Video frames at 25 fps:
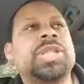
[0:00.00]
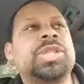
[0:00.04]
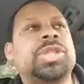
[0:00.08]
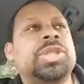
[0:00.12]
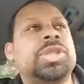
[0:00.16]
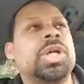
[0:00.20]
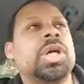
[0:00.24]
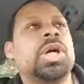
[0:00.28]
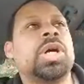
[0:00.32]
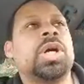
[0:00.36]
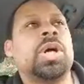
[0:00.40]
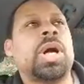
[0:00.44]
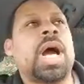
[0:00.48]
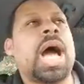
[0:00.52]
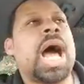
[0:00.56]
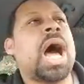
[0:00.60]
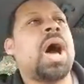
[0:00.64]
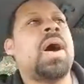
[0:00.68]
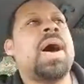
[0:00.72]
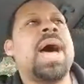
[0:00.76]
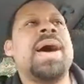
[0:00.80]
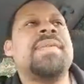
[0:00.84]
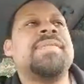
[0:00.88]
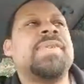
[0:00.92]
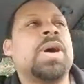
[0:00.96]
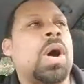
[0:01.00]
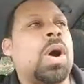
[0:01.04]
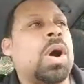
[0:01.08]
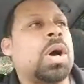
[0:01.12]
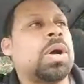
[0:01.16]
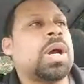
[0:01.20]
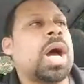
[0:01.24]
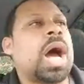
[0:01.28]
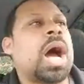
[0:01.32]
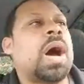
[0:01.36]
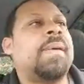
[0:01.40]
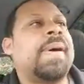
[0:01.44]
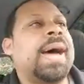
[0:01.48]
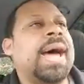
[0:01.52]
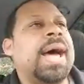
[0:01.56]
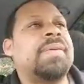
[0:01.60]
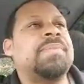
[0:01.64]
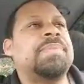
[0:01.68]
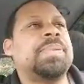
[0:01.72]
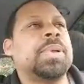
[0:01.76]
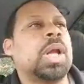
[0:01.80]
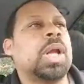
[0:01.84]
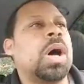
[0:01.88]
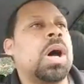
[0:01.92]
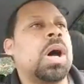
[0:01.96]
Sure, I'll have
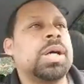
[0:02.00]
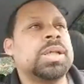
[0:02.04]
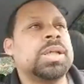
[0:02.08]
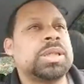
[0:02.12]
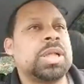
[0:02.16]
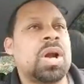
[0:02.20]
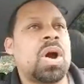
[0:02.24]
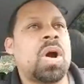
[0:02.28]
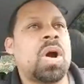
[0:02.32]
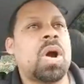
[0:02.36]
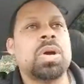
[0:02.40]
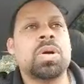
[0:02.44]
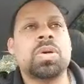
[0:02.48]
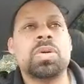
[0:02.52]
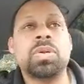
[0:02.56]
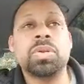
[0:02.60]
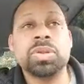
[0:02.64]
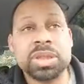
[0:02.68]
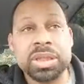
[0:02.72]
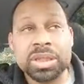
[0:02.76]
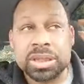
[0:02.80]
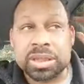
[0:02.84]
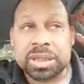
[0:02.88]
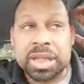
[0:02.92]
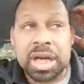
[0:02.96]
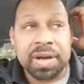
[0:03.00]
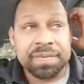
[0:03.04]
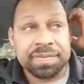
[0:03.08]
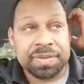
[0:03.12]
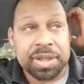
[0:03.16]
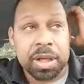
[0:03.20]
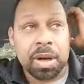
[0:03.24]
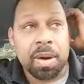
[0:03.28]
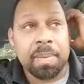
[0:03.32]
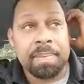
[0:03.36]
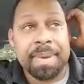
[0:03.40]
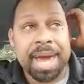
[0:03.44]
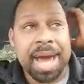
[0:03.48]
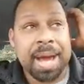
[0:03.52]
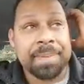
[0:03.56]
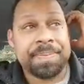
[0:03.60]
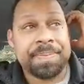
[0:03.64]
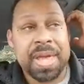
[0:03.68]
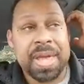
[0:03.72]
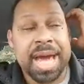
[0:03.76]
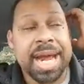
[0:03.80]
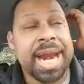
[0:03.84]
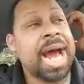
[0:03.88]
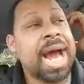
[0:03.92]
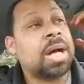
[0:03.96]
blogs and articles and stuff that'll map
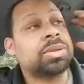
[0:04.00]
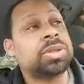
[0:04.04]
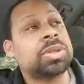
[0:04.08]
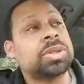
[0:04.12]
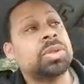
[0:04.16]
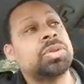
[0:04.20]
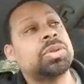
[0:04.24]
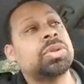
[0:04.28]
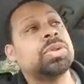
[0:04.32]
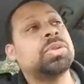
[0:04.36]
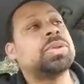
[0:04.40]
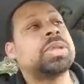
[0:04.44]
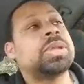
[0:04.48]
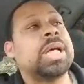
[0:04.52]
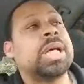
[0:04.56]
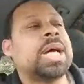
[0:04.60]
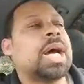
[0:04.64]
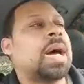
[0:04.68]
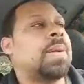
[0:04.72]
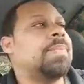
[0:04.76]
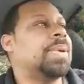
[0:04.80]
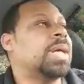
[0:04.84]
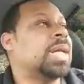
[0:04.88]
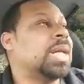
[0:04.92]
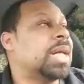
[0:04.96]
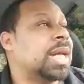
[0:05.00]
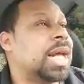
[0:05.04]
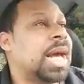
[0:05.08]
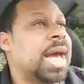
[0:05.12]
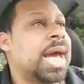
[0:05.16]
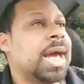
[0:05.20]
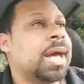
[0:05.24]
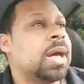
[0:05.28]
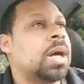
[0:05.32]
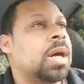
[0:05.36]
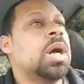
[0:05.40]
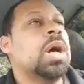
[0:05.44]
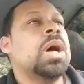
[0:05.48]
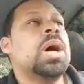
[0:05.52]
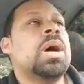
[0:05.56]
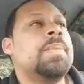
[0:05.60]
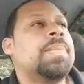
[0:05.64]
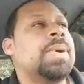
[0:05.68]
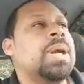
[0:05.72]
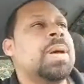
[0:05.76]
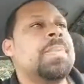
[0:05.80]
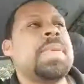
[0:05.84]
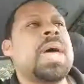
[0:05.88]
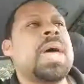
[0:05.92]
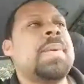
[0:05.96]
that out so dudes can come into that.
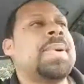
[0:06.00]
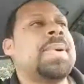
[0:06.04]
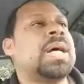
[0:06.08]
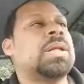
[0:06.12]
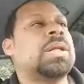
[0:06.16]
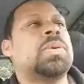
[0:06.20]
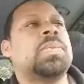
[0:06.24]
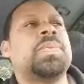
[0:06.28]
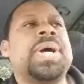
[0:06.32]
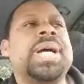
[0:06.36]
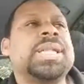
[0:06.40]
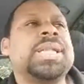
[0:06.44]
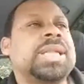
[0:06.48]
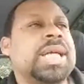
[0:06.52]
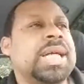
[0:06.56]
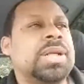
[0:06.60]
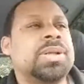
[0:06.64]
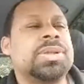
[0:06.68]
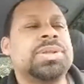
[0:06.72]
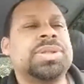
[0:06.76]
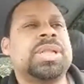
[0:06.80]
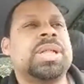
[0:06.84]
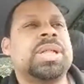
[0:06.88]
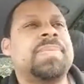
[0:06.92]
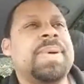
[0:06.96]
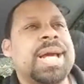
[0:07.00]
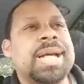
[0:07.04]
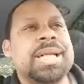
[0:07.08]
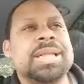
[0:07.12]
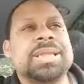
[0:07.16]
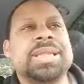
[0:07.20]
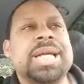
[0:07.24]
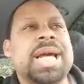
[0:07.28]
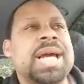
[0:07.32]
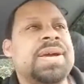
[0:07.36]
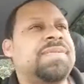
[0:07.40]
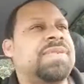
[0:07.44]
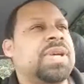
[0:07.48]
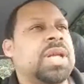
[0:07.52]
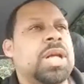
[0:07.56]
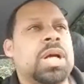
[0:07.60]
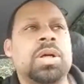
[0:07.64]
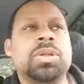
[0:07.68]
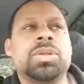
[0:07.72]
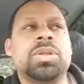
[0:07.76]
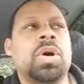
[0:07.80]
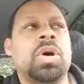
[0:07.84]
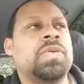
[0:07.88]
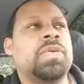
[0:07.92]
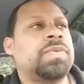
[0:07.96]
But I'm not about to waste energy making the same videos
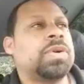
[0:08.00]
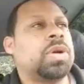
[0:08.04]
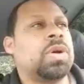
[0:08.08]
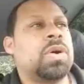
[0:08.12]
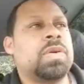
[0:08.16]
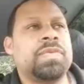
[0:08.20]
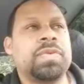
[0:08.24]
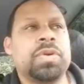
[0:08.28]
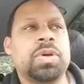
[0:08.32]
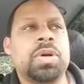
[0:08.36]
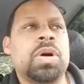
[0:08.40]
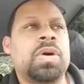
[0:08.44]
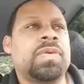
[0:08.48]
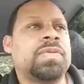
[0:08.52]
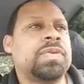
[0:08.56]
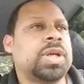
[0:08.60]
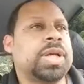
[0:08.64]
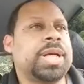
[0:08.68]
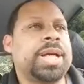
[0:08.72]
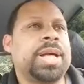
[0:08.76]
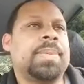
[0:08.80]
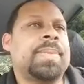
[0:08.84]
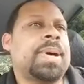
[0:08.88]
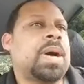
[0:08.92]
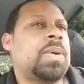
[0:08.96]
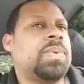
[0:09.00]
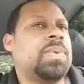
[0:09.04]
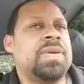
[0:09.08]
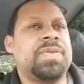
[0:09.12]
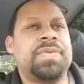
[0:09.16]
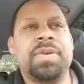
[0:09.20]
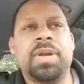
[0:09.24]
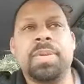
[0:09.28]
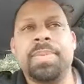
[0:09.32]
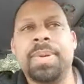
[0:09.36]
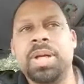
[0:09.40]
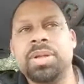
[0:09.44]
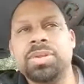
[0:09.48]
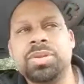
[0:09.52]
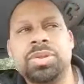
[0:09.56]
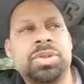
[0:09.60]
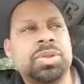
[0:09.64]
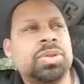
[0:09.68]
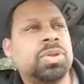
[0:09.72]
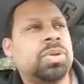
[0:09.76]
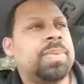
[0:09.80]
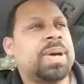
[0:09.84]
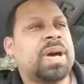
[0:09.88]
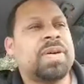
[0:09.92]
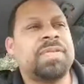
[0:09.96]
over and over and over again about what females
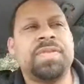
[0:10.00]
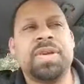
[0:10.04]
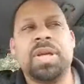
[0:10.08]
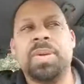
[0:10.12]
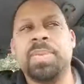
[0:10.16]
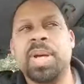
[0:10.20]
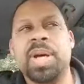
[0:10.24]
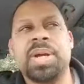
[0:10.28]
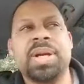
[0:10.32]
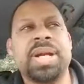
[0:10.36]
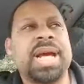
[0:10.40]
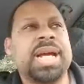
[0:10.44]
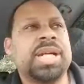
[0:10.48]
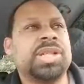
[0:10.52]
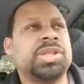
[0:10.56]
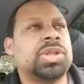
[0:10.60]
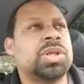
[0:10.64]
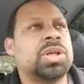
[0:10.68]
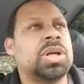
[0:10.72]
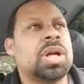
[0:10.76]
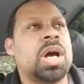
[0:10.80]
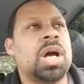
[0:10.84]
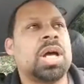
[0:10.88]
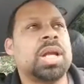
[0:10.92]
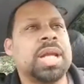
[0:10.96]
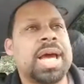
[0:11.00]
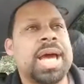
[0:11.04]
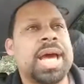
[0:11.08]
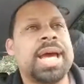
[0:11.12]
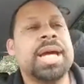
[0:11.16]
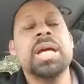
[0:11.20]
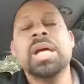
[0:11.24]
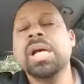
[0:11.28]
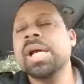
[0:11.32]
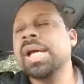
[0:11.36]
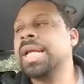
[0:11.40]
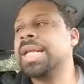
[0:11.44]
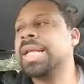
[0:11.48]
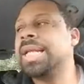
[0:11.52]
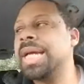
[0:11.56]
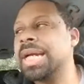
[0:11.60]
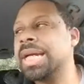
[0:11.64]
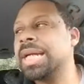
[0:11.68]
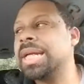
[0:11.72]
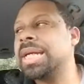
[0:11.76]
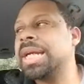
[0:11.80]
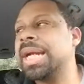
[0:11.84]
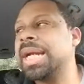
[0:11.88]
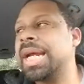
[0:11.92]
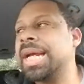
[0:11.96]
do, about female nature and all that. At the end
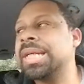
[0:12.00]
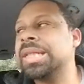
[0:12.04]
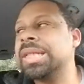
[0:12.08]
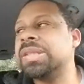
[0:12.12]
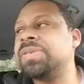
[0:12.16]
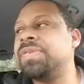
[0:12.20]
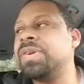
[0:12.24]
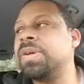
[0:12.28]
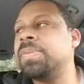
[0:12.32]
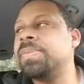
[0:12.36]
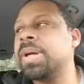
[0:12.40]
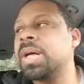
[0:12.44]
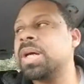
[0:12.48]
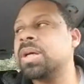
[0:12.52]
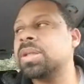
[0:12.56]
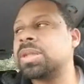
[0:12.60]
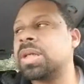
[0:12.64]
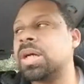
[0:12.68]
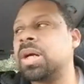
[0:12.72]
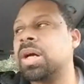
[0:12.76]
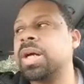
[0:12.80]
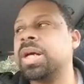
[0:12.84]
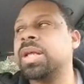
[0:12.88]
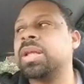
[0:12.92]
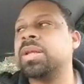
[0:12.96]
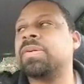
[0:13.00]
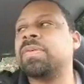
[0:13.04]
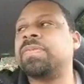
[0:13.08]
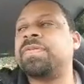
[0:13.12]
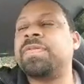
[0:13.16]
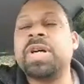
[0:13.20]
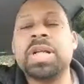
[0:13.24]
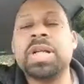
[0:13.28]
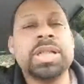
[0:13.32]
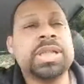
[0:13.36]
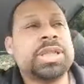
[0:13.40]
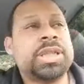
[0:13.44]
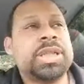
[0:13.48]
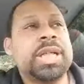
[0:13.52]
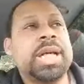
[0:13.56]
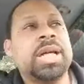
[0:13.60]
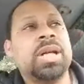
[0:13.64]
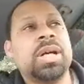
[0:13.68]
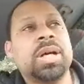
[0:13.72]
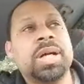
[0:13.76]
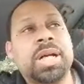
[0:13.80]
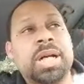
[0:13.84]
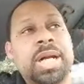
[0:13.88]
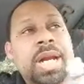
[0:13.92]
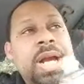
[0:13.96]
of the day, these females are either full of shit
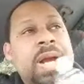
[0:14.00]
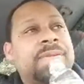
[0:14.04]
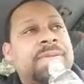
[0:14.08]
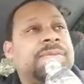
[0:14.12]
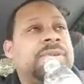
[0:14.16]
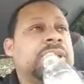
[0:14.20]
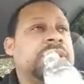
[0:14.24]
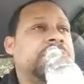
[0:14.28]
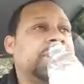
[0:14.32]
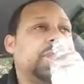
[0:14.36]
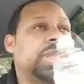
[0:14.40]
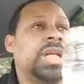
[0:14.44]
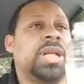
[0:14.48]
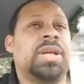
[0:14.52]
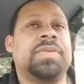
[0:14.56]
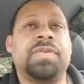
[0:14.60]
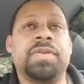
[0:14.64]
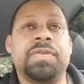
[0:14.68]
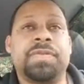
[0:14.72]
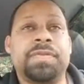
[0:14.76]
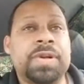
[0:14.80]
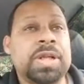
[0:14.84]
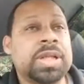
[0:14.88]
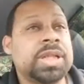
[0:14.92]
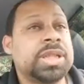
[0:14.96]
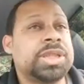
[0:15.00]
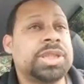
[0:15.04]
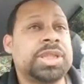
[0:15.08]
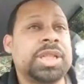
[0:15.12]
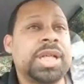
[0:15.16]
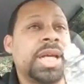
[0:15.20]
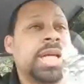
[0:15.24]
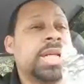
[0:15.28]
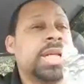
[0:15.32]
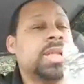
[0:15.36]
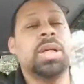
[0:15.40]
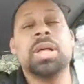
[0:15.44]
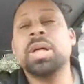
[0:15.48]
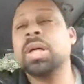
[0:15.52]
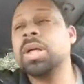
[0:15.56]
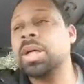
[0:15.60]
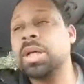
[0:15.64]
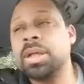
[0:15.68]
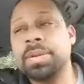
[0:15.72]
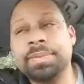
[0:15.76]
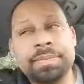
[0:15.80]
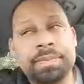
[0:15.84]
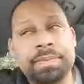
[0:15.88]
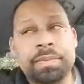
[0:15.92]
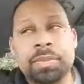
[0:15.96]
or they're not full of shit. If you're full of shit,
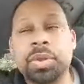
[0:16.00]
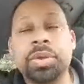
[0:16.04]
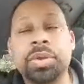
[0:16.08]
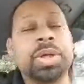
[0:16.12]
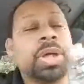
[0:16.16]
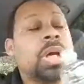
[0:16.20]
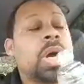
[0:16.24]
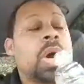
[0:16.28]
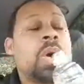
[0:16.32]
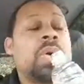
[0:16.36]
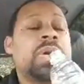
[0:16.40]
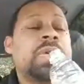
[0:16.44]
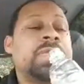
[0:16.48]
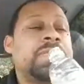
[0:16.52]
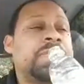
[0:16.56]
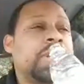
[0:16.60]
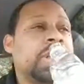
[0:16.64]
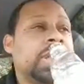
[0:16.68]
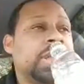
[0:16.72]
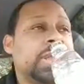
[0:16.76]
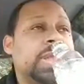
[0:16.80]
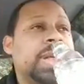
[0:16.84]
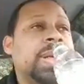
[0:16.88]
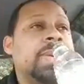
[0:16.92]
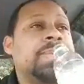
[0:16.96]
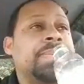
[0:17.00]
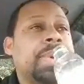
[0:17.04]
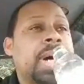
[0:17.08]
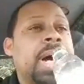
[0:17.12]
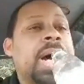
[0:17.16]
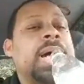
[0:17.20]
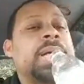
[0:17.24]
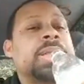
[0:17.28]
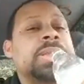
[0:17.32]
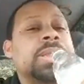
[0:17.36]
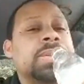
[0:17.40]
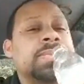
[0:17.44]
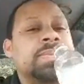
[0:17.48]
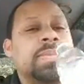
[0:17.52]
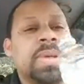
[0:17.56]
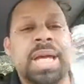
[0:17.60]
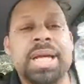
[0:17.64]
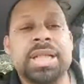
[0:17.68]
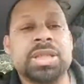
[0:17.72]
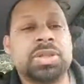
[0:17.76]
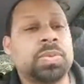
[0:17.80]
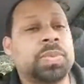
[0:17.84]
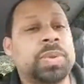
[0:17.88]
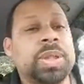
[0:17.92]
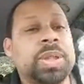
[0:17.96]
you can go in the full of shit box.
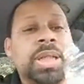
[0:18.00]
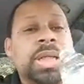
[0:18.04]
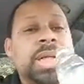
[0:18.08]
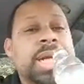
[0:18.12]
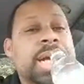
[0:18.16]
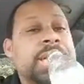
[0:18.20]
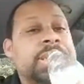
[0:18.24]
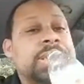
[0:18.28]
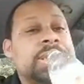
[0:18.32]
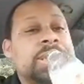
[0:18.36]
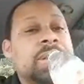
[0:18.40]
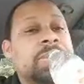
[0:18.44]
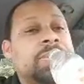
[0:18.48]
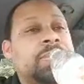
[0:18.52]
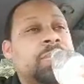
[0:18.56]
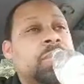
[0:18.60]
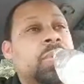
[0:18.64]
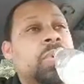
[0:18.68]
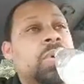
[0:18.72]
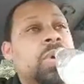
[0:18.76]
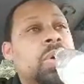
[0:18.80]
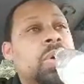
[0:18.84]
It's really that simple.